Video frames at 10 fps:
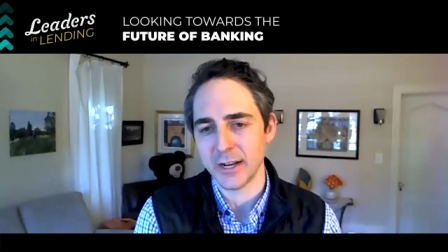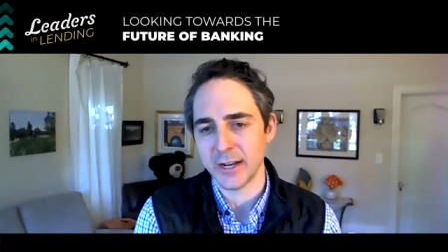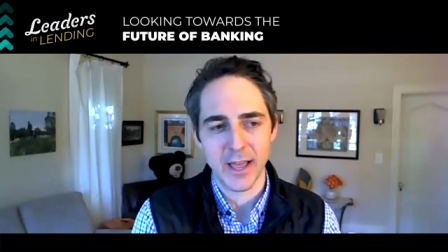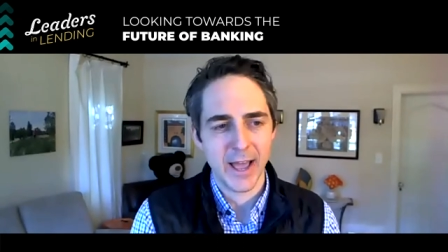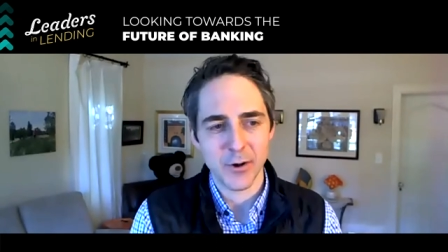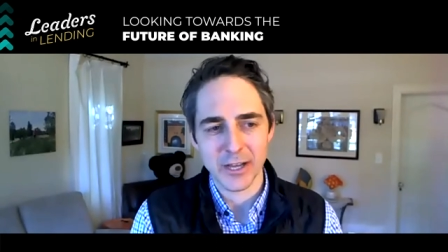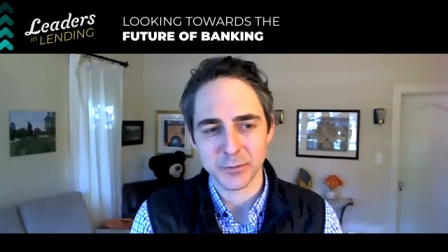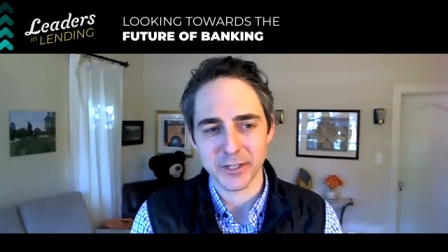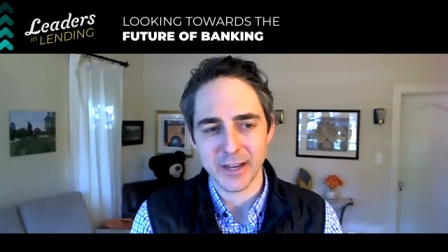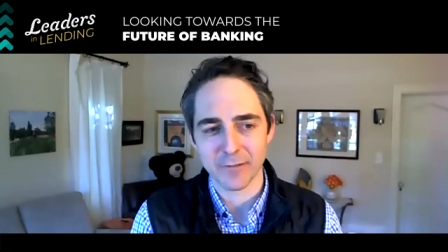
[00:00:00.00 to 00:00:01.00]
I know, I know asked
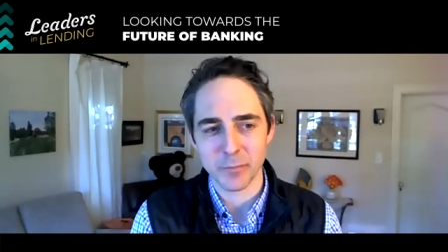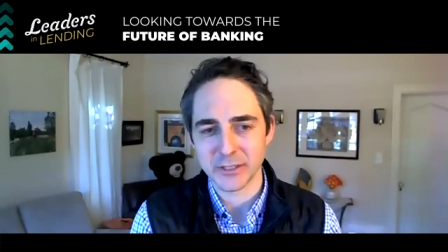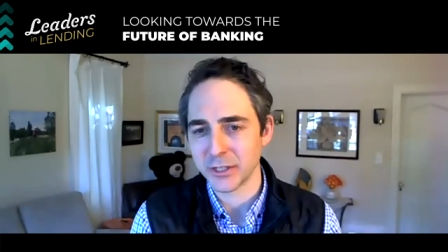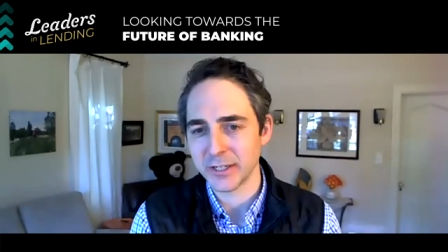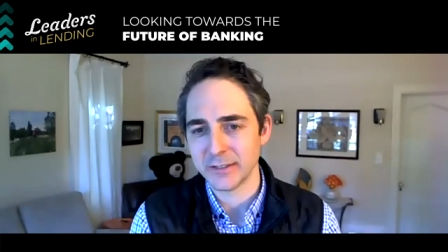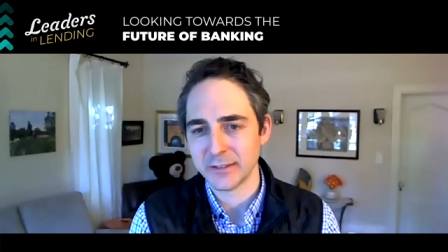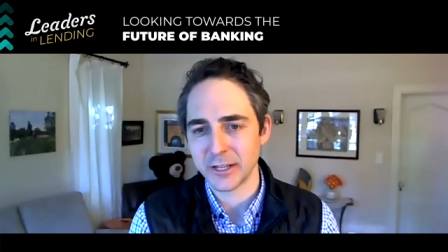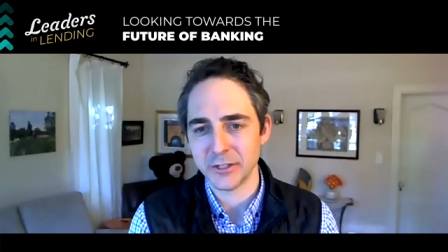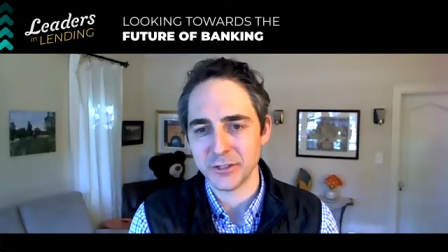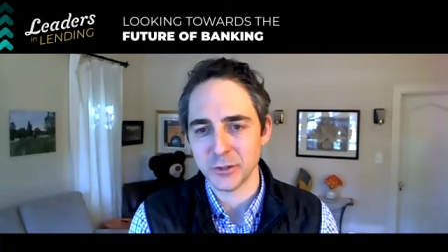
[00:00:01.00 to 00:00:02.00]
what the government's going to
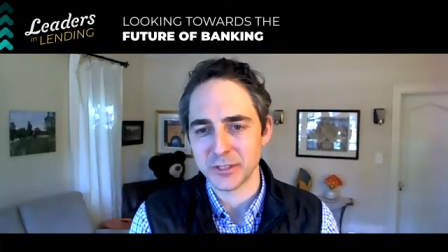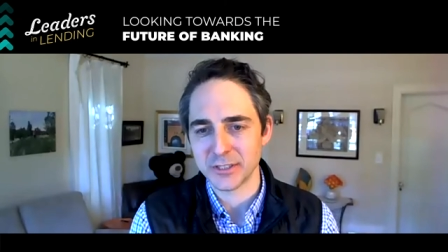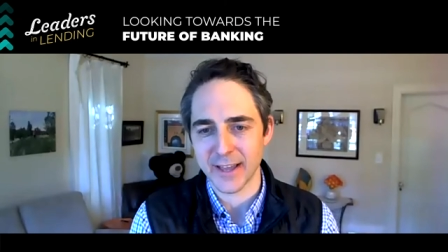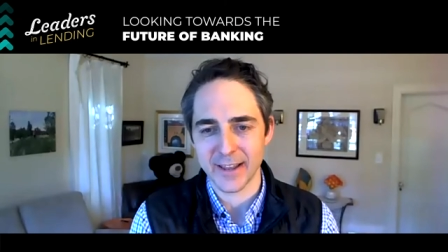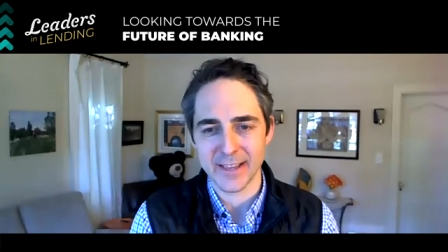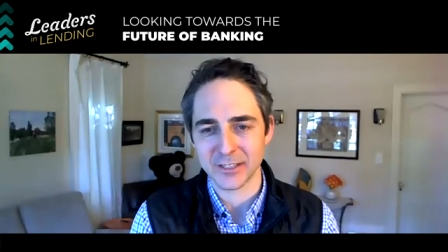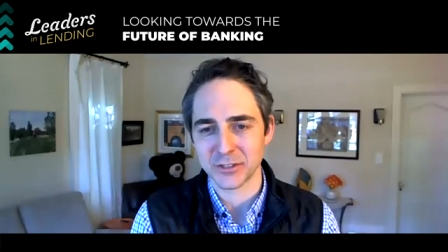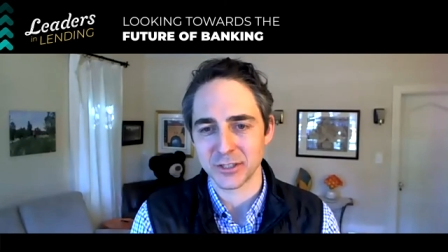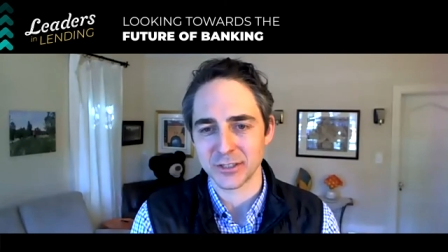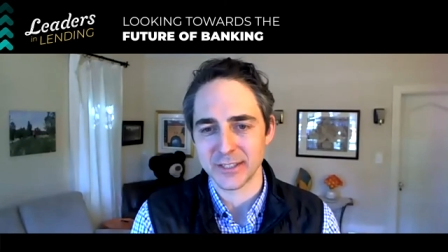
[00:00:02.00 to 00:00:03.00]
going to do, which is kind of the
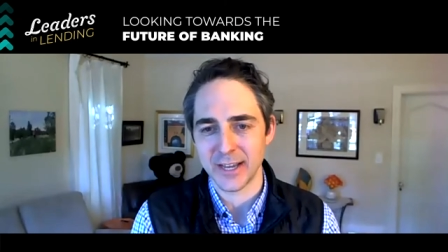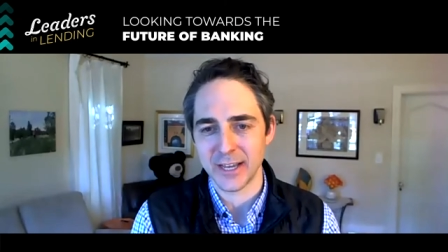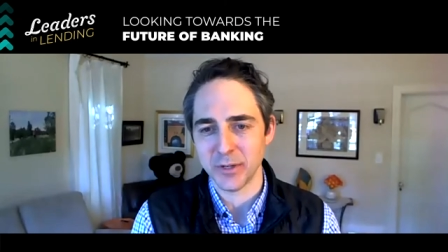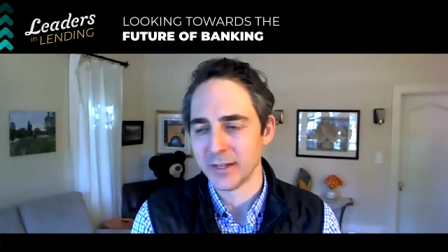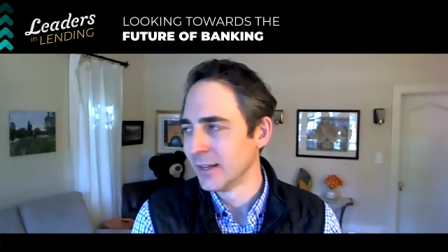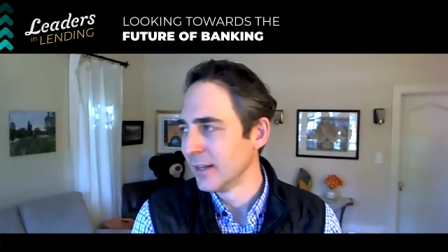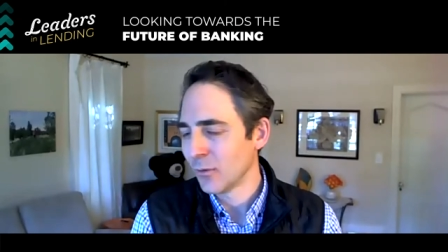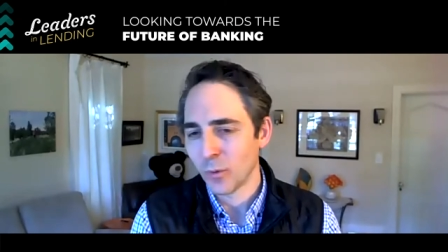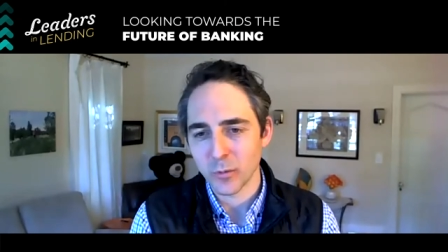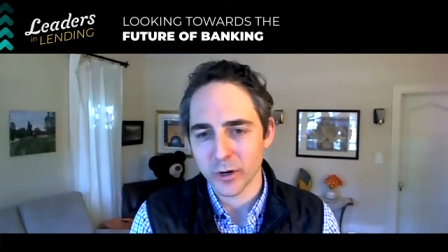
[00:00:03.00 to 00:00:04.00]
external side. But
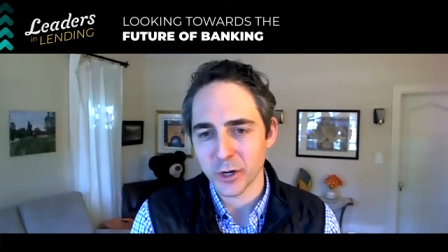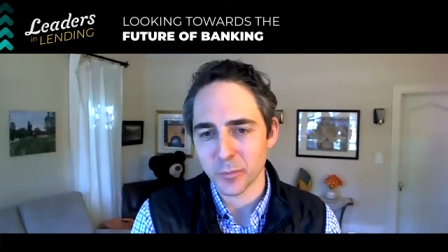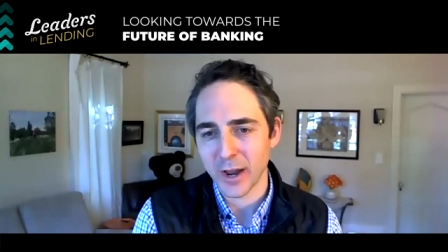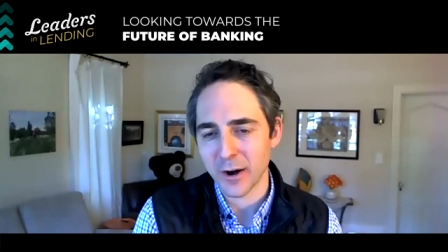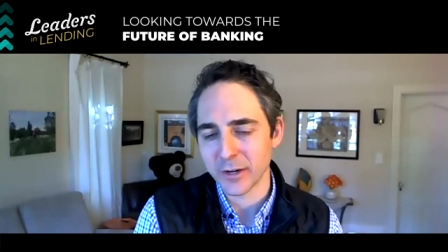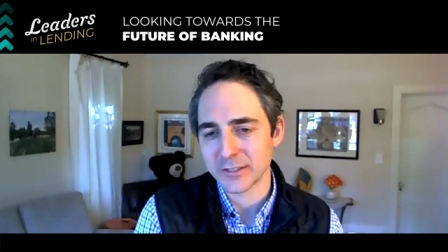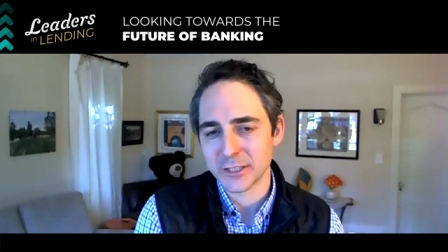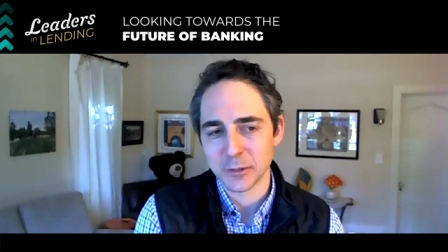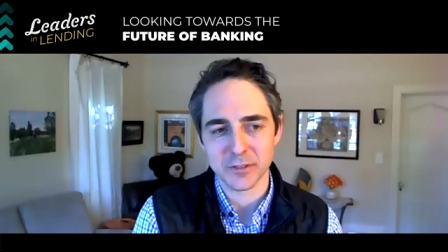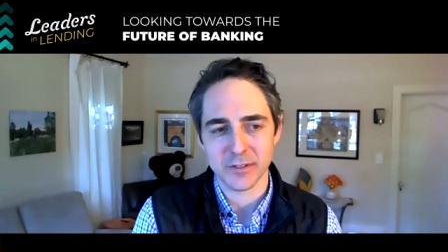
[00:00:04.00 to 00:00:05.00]
what, what are your priorities in
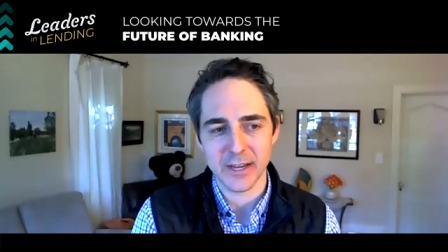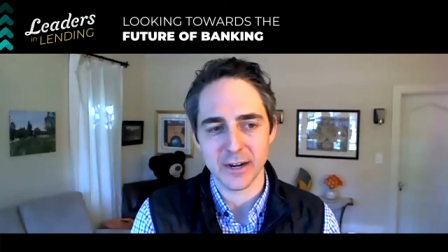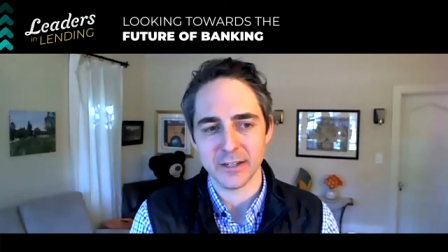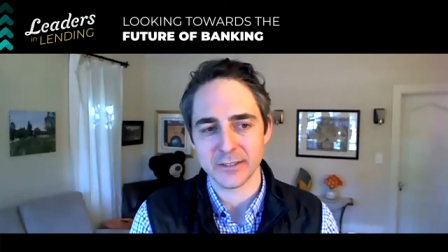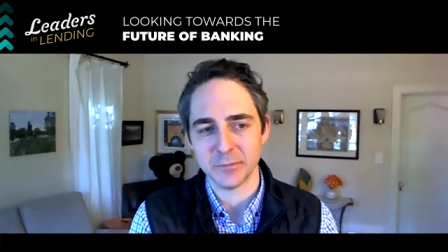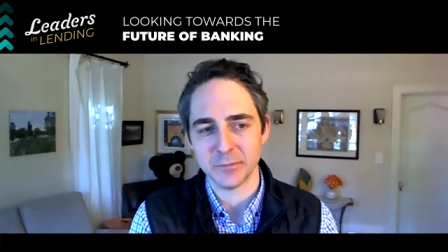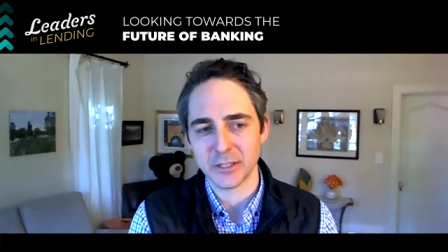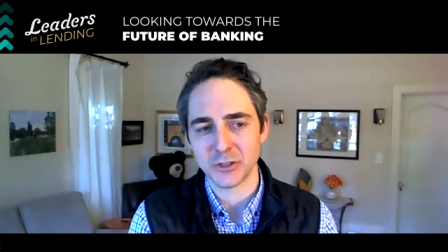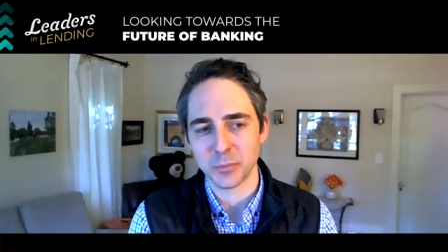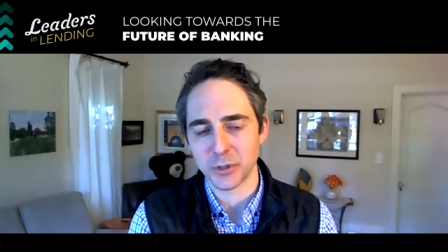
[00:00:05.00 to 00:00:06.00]
terms of the areas and
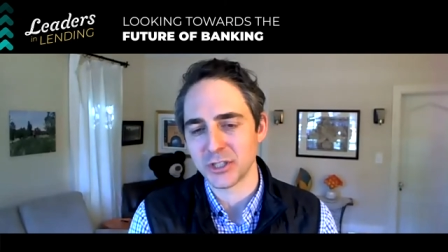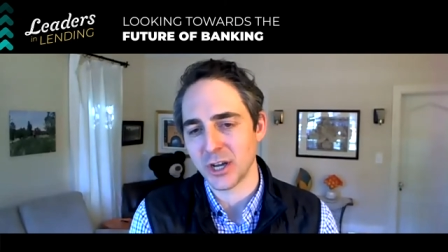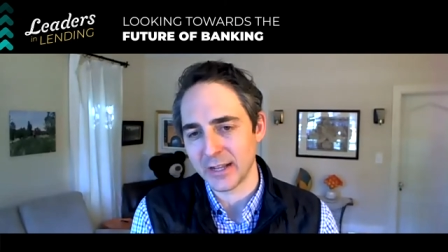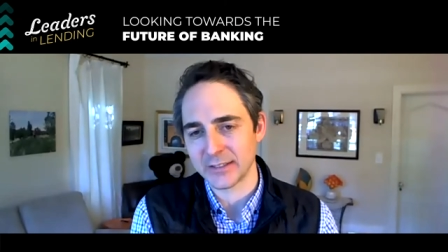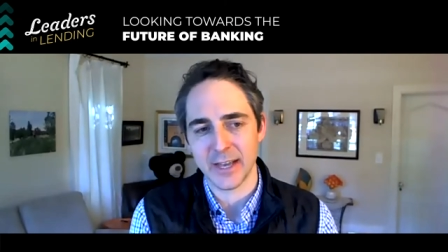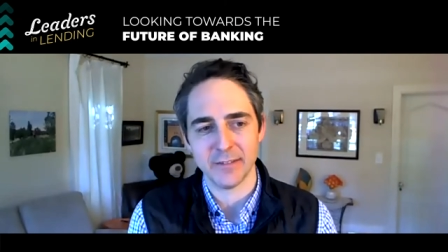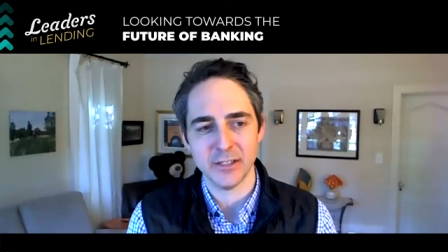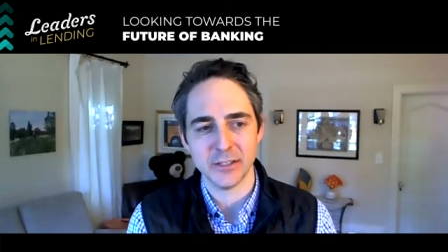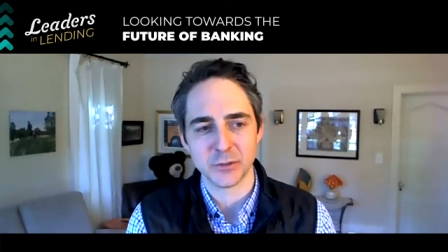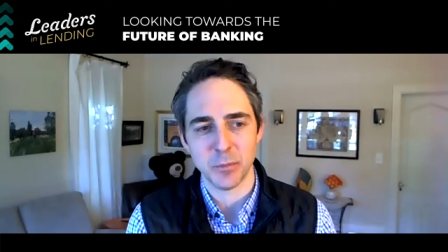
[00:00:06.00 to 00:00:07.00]
things you're pushing on outside of
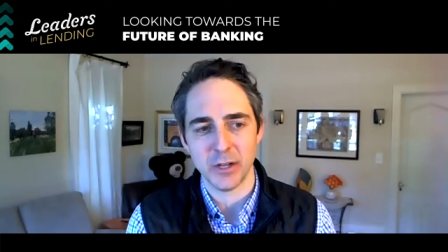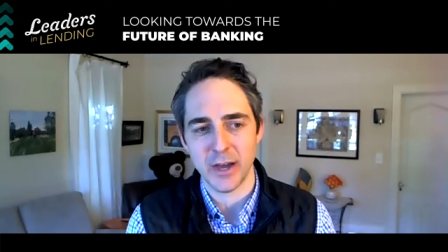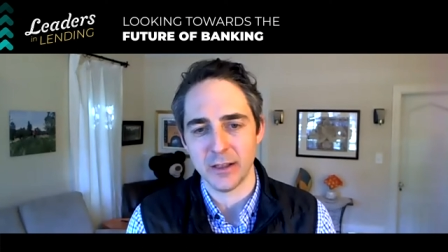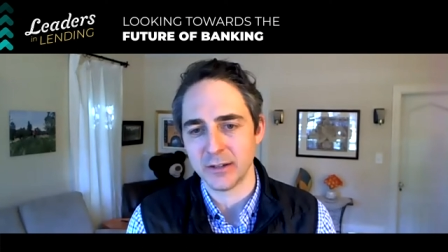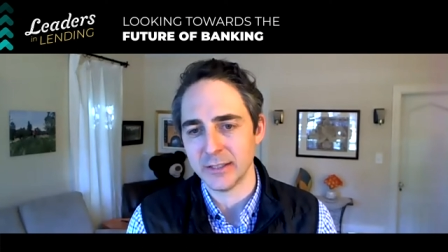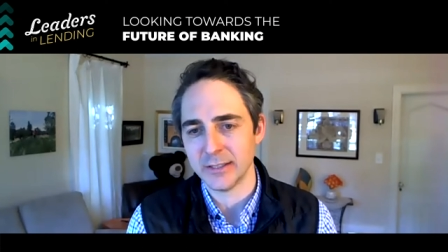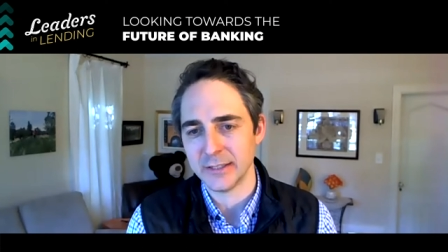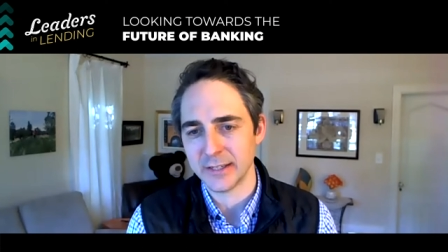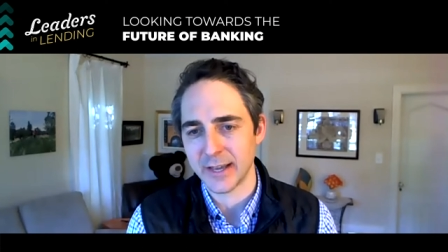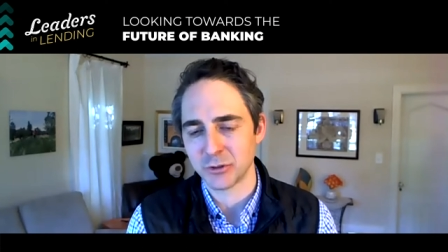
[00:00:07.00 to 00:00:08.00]
the, the small dollar and,
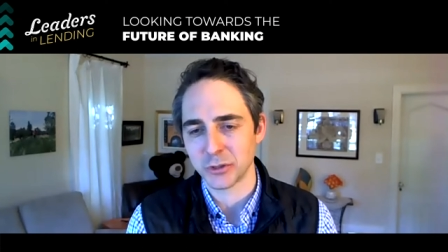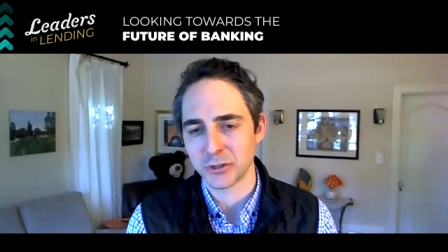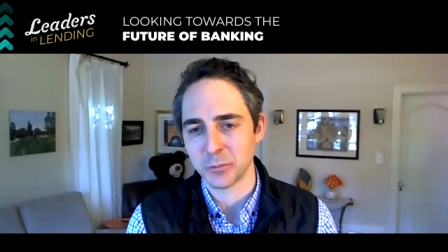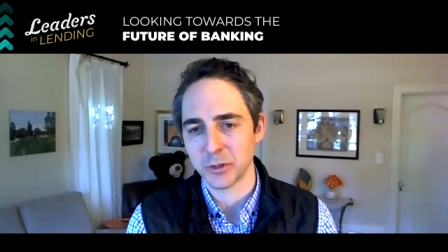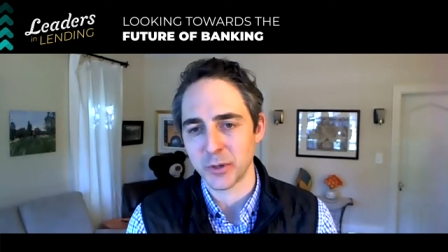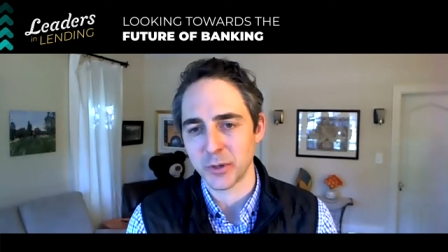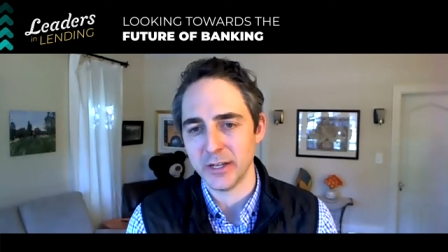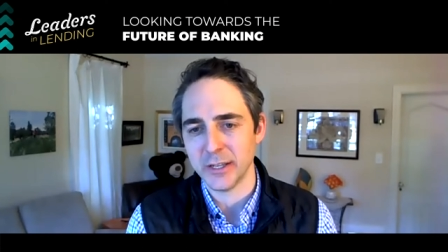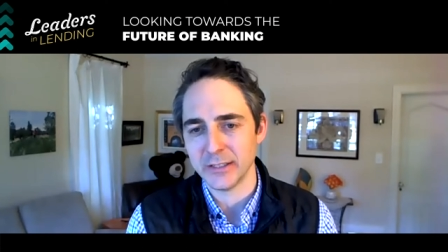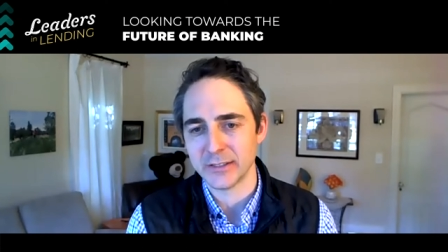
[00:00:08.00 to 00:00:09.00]
and kind of short term
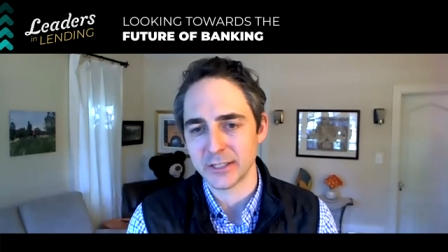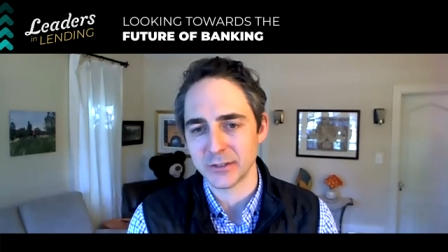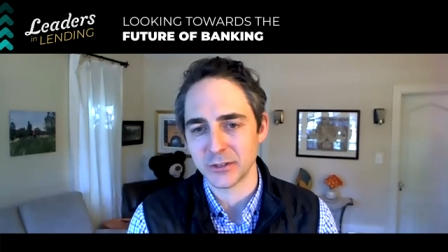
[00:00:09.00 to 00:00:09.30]
liquidity needs? Yeah,